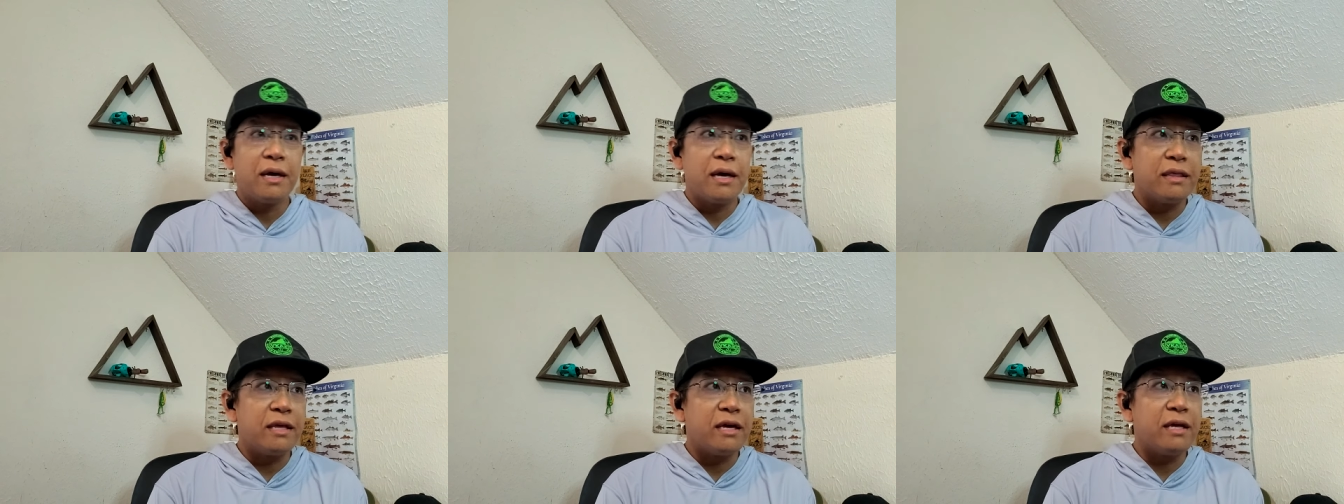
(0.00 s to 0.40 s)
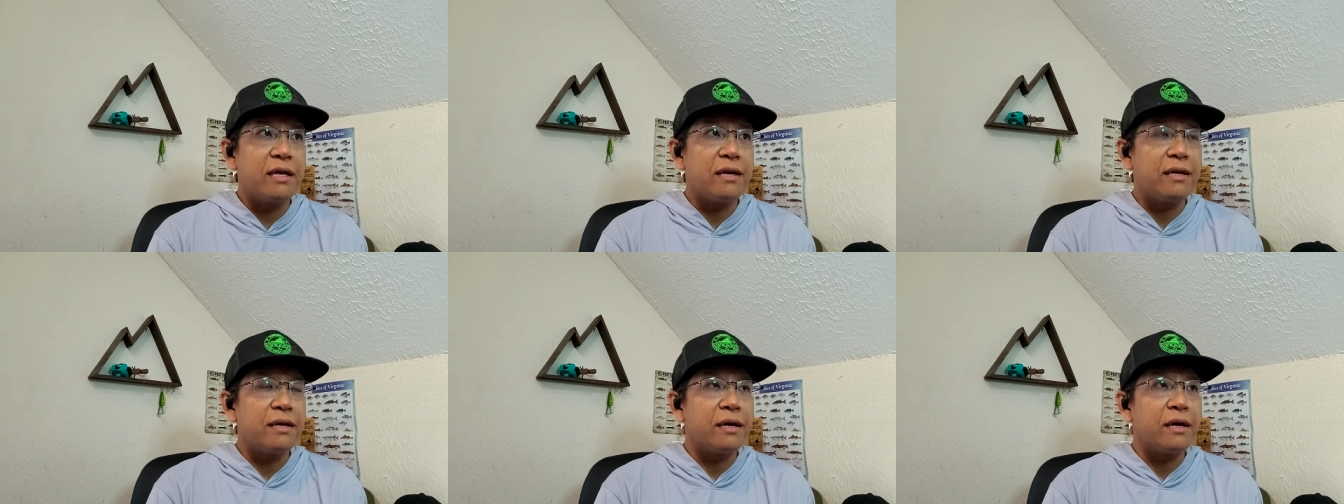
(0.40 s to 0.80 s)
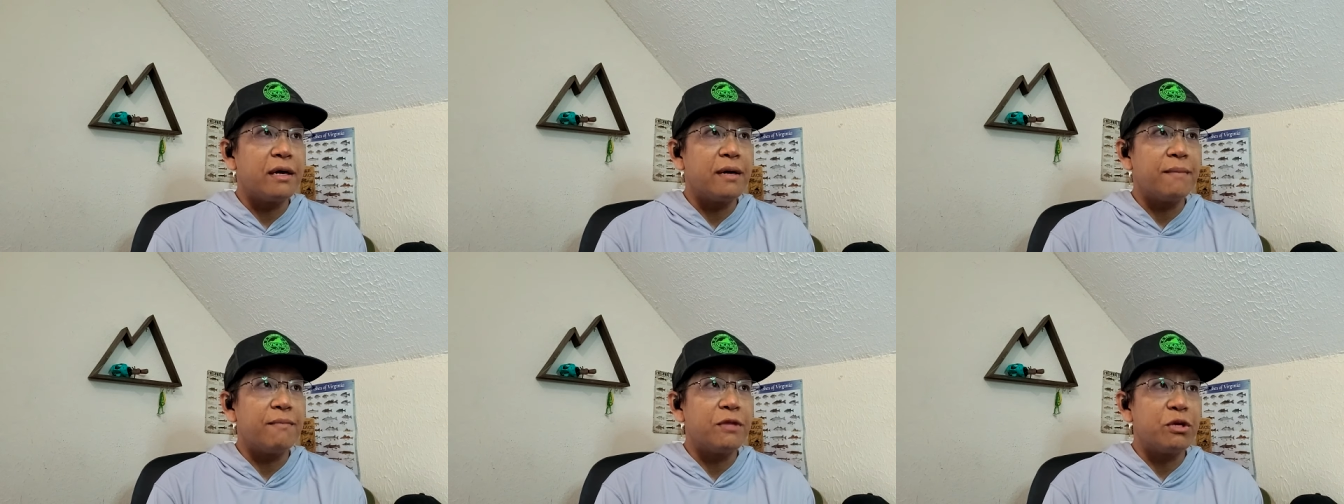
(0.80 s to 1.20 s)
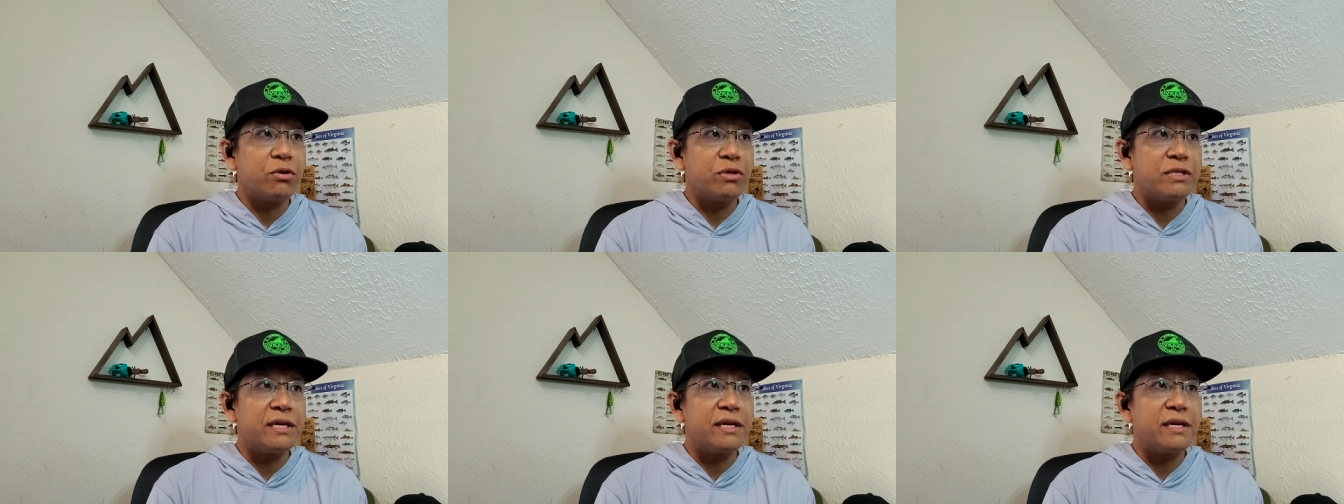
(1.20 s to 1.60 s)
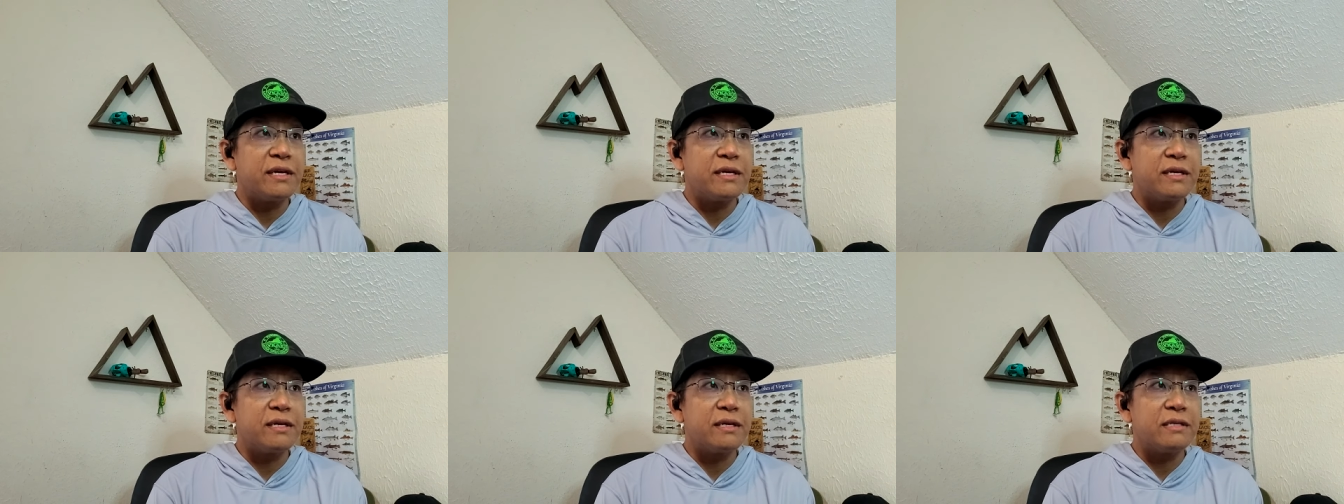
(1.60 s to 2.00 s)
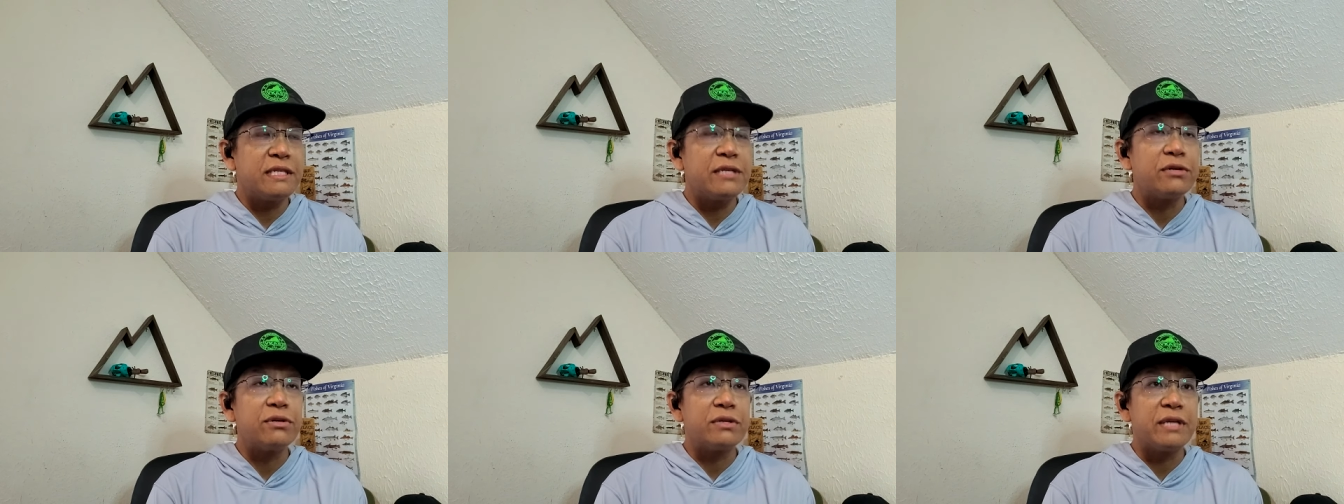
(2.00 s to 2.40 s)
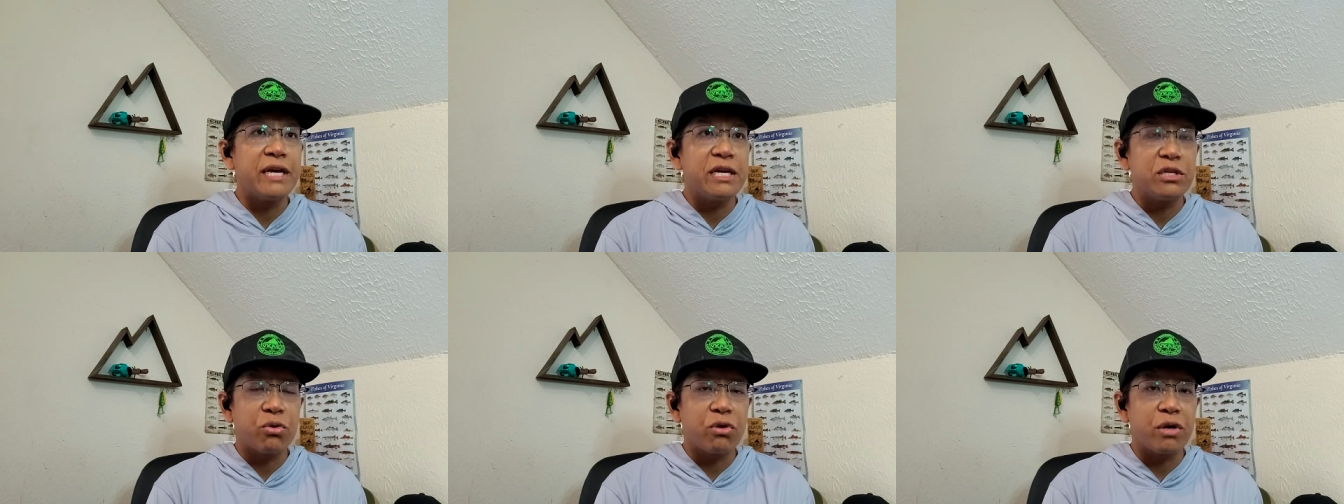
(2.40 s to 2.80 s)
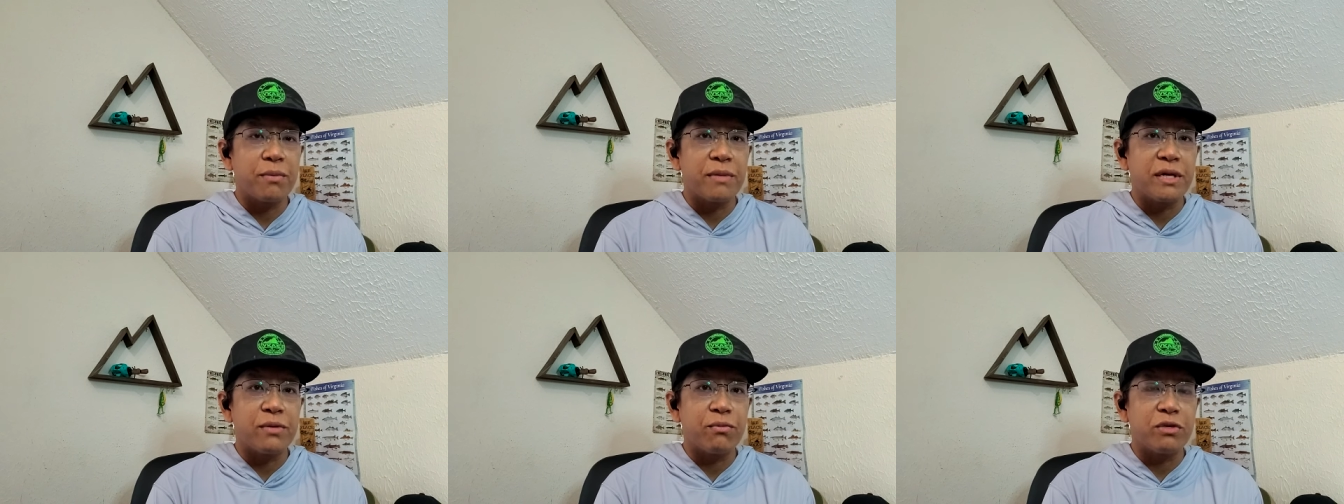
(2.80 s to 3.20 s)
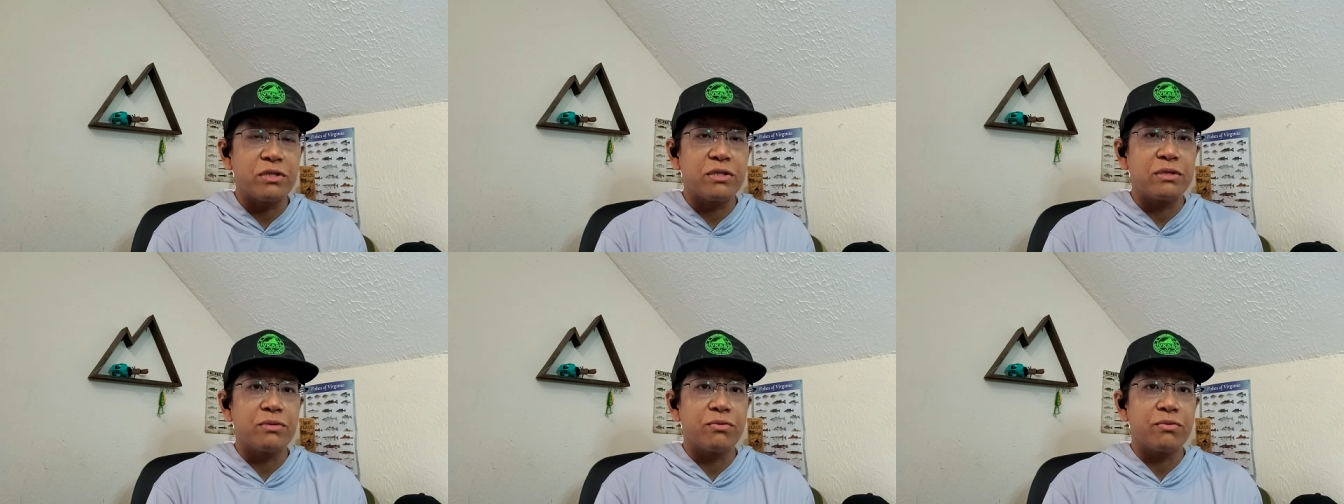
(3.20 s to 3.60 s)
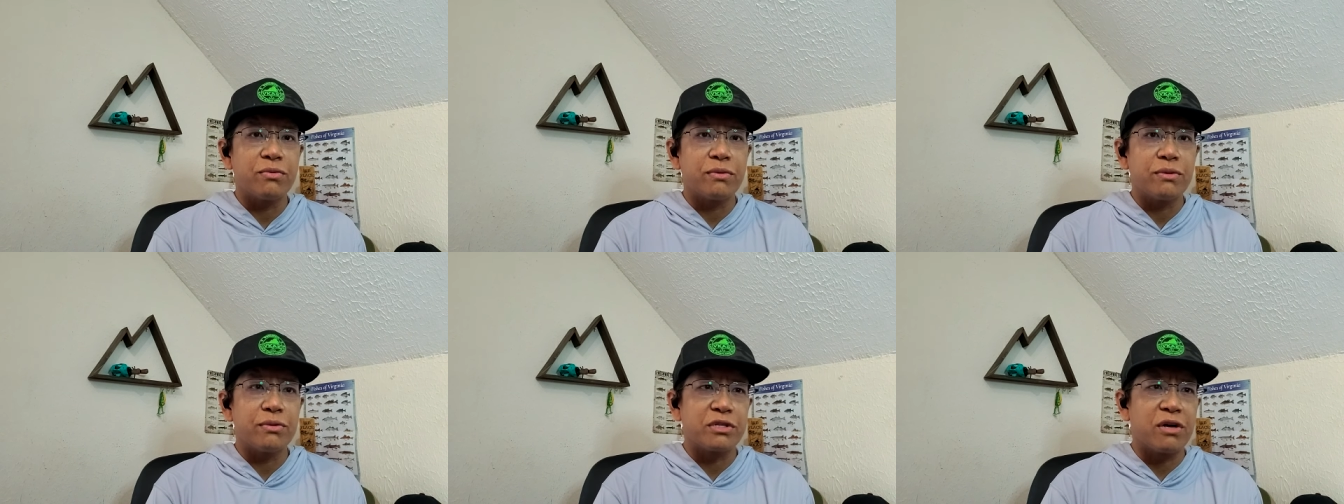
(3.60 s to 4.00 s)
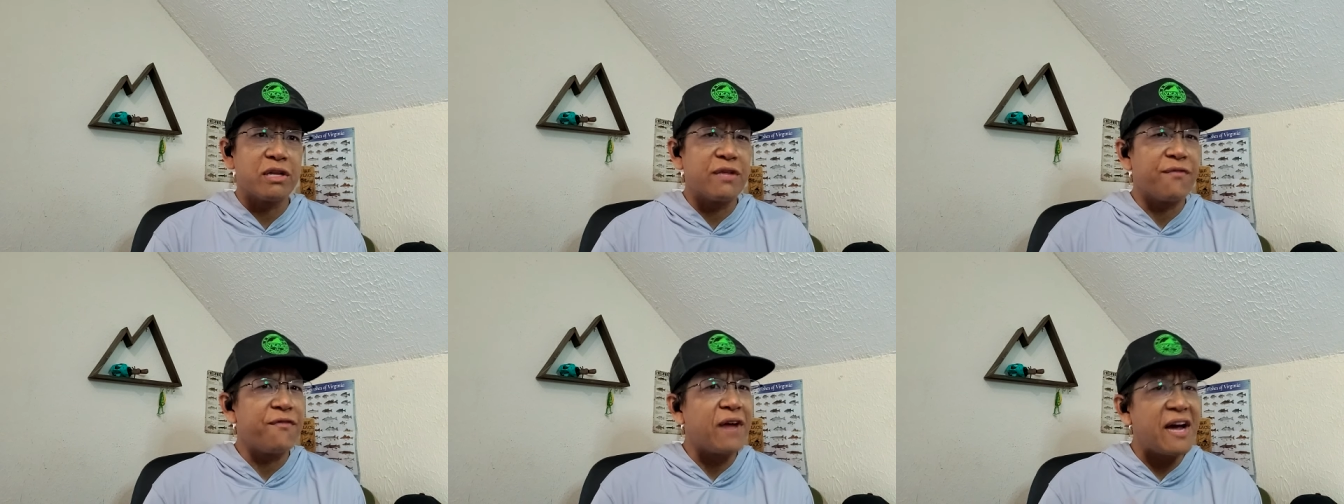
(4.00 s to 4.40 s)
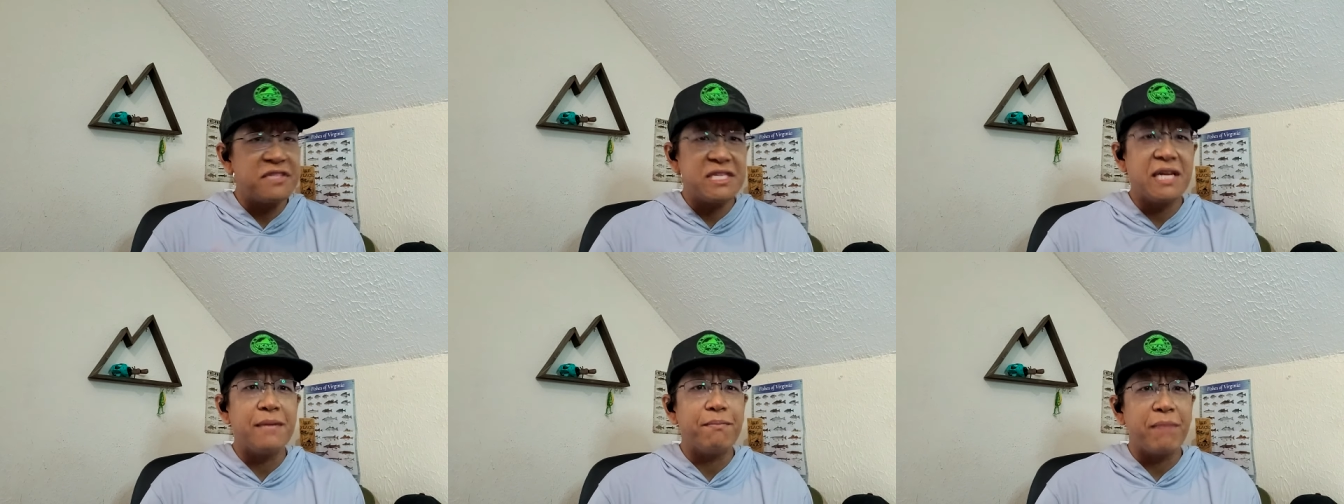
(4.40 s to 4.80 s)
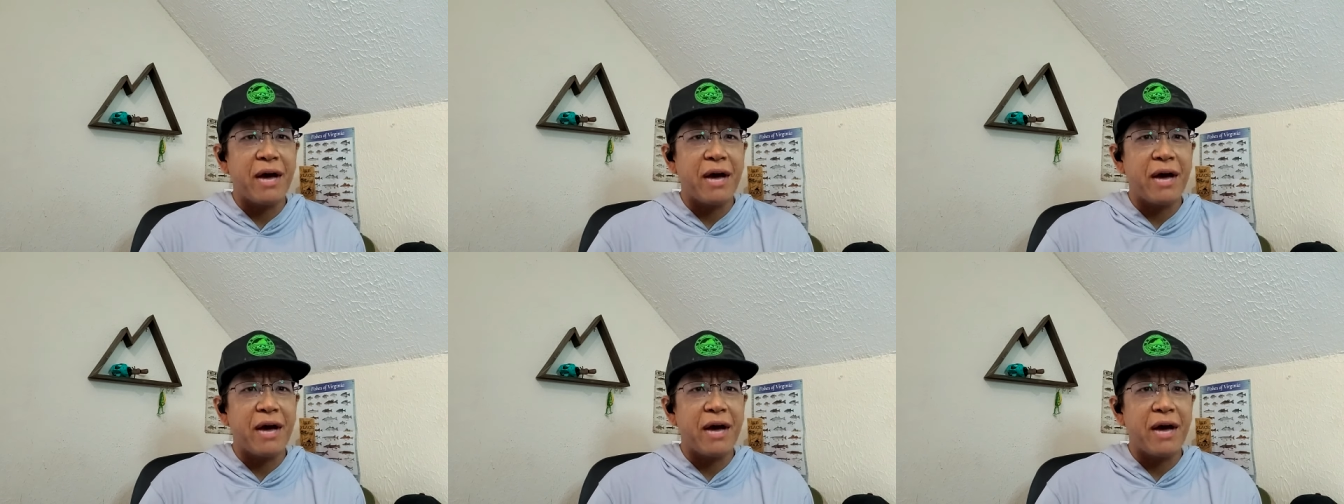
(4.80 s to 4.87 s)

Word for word: And then um, there was a single day tournament, which was called the Five State